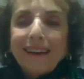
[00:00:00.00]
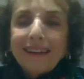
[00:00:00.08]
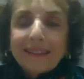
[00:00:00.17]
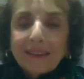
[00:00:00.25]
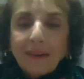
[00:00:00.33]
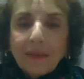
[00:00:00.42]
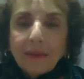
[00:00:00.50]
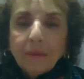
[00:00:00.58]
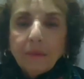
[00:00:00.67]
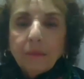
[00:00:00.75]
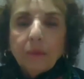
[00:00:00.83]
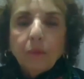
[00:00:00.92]
it's on
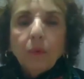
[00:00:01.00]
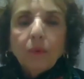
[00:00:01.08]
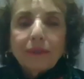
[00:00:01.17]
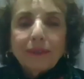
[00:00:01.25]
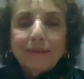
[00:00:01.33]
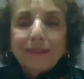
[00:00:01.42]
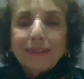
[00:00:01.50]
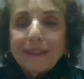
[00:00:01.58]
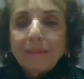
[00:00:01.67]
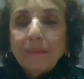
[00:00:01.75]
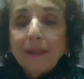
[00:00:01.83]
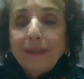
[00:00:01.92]
the, the walls of
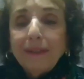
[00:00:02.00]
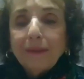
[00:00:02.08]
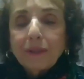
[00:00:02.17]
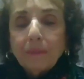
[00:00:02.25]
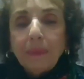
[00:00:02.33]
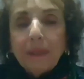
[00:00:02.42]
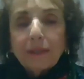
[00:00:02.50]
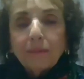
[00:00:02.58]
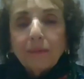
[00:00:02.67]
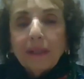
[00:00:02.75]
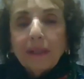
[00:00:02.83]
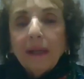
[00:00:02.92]
this Emilio's
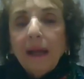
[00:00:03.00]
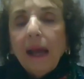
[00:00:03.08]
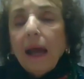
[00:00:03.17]
Pizzeria.